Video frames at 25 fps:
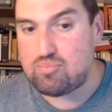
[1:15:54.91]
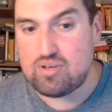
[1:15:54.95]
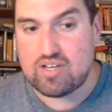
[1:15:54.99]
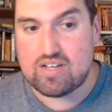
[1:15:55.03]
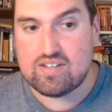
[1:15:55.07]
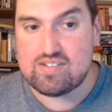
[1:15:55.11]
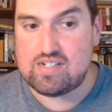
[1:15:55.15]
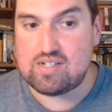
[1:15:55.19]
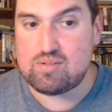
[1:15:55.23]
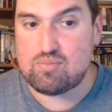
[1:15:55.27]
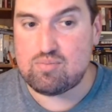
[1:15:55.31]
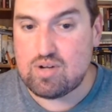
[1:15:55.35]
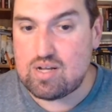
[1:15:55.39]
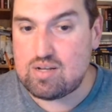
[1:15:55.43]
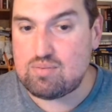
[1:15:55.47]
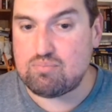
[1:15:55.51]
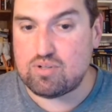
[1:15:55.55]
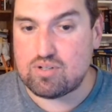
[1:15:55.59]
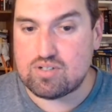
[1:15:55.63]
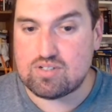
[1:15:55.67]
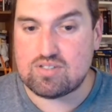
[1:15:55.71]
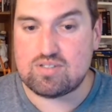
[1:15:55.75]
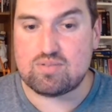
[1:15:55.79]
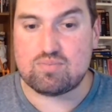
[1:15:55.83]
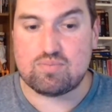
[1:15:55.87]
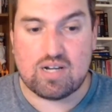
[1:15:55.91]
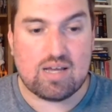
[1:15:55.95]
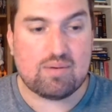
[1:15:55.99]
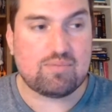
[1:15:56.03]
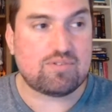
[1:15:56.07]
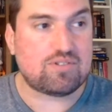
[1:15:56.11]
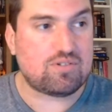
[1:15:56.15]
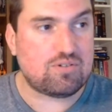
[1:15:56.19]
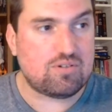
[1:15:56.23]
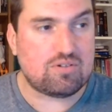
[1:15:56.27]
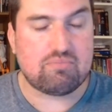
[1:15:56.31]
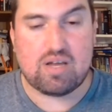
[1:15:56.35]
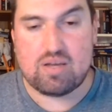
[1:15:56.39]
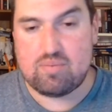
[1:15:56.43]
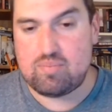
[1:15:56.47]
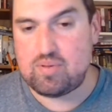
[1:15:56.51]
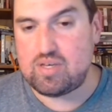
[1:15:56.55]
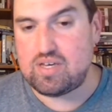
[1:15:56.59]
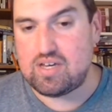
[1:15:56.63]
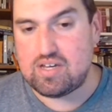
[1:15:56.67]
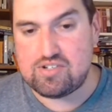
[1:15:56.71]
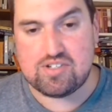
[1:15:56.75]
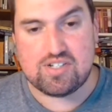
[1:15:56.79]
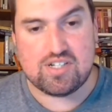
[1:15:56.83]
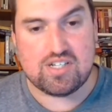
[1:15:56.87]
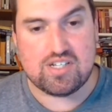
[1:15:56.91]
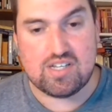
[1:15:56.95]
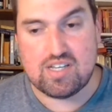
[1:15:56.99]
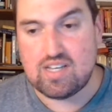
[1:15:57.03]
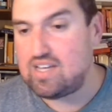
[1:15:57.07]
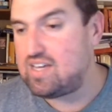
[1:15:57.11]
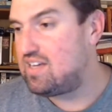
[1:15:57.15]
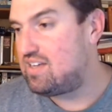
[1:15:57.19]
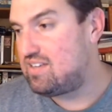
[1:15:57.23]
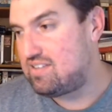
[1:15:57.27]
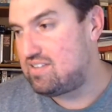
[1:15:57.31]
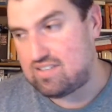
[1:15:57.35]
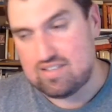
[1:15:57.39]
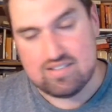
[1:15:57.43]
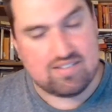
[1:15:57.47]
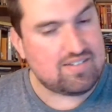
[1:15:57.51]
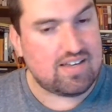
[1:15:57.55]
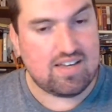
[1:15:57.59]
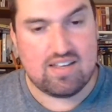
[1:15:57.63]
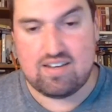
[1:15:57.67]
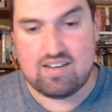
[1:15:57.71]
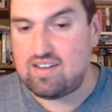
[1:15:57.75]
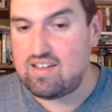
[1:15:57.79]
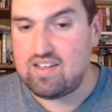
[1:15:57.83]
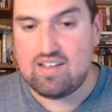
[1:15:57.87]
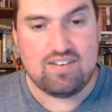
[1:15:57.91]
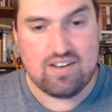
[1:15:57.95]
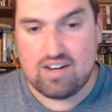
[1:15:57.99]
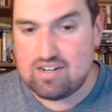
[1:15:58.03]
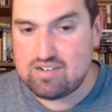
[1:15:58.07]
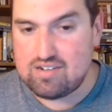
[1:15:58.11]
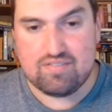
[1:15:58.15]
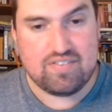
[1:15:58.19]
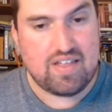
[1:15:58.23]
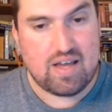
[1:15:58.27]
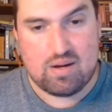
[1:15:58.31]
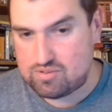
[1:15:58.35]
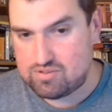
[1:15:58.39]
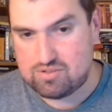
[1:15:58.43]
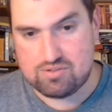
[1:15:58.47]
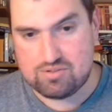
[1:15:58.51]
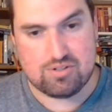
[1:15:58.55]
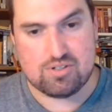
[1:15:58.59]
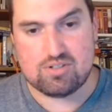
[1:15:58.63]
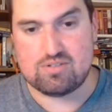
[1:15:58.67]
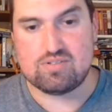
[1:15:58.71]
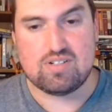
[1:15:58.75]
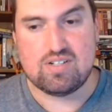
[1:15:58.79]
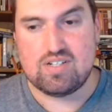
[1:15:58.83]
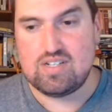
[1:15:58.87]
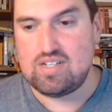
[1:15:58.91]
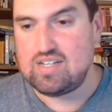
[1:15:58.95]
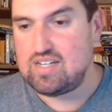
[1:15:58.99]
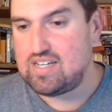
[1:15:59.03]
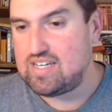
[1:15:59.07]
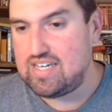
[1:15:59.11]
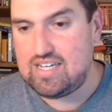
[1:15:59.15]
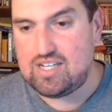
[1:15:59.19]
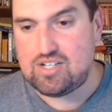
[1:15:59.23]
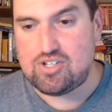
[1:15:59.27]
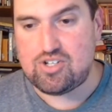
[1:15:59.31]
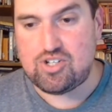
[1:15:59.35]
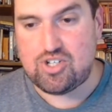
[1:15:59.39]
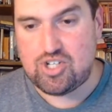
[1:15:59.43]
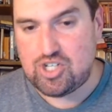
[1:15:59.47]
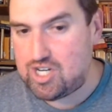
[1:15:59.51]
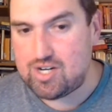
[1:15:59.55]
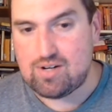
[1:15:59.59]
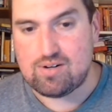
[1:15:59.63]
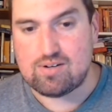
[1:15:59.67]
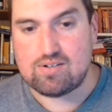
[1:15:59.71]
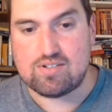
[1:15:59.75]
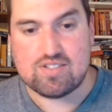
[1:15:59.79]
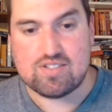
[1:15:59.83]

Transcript: Because I read books when I was doing my PhD that said none of that was true. He cheered.